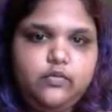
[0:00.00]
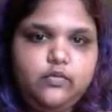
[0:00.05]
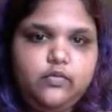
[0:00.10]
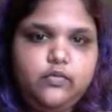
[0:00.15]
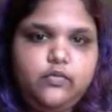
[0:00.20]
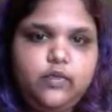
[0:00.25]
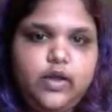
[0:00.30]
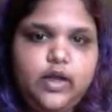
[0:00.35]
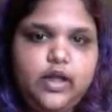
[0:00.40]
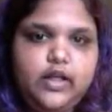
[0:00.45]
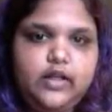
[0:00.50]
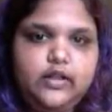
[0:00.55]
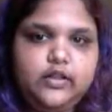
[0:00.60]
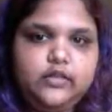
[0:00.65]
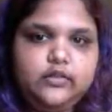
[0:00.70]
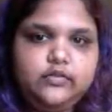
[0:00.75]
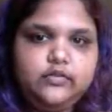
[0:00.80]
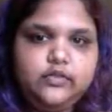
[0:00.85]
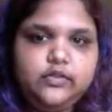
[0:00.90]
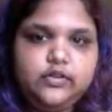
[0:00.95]

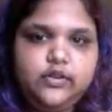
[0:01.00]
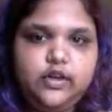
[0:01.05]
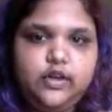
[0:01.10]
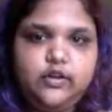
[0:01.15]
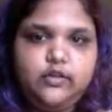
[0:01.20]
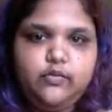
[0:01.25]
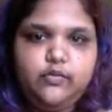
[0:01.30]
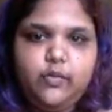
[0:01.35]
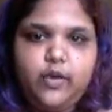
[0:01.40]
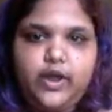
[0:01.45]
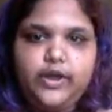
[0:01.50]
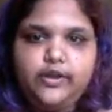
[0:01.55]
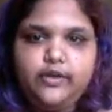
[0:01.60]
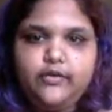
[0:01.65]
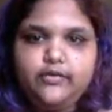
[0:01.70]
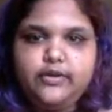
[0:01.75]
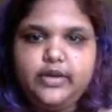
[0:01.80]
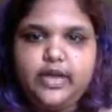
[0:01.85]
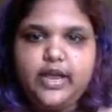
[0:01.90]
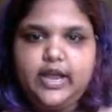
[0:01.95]
why
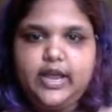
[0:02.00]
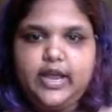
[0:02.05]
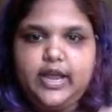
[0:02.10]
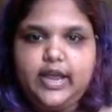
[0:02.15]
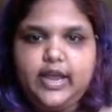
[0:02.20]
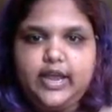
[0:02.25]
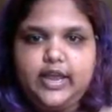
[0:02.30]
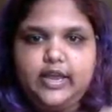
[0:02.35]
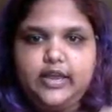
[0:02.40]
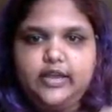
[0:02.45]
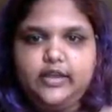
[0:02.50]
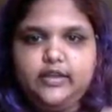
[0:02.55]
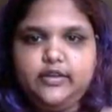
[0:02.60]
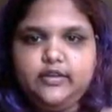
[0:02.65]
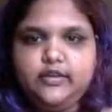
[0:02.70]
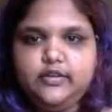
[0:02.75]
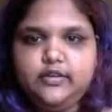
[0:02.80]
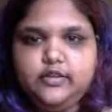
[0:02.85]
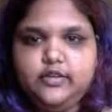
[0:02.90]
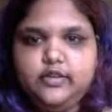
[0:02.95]
don't I
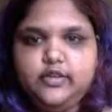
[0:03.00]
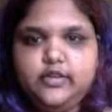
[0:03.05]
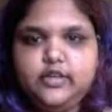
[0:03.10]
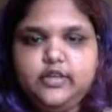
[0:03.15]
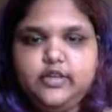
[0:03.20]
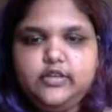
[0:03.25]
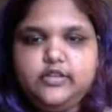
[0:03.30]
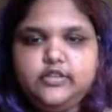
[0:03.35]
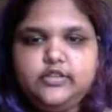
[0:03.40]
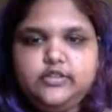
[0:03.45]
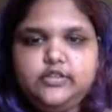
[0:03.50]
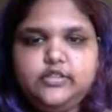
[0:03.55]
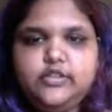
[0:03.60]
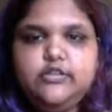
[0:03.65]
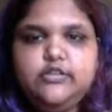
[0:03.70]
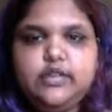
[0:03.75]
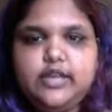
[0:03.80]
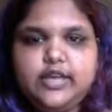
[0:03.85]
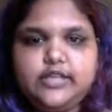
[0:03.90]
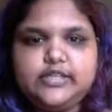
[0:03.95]

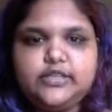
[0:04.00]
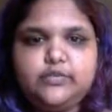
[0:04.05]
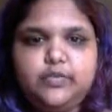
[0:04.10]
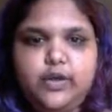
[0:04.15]
do this?